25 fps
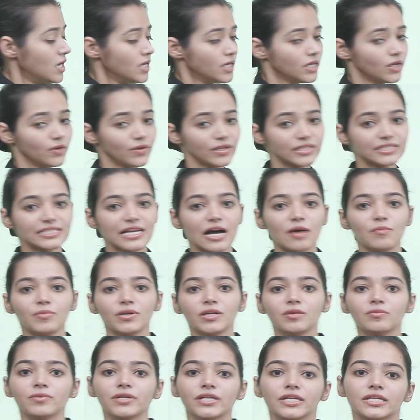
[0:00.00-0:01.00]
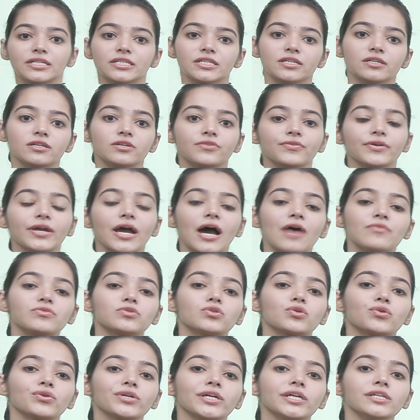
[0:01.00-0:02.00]
Now in example number 8, here we have to
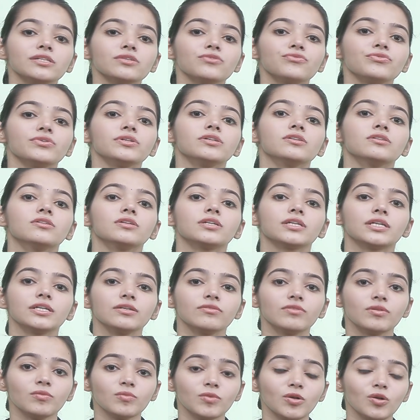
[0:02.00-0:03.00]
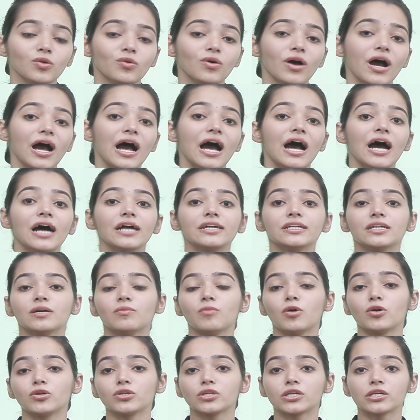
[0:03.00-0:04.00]
rotate the figure given below and
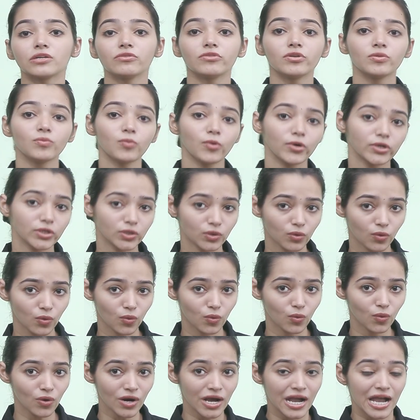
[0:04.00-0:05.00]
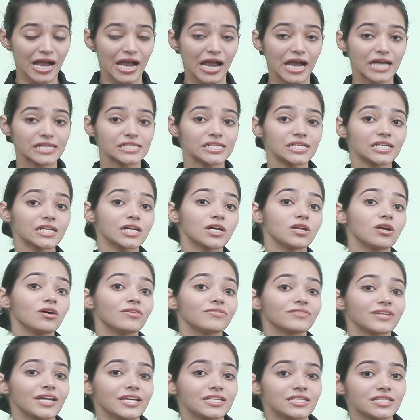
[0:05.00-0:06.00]
about the given point O at an angle
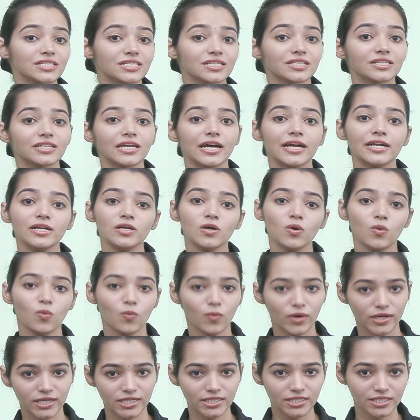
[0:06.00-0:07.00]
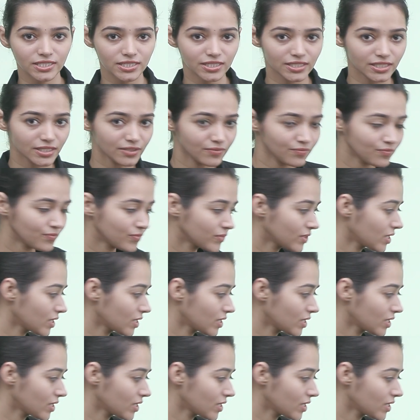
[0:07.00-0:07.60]
of 90 degree and 180 degree.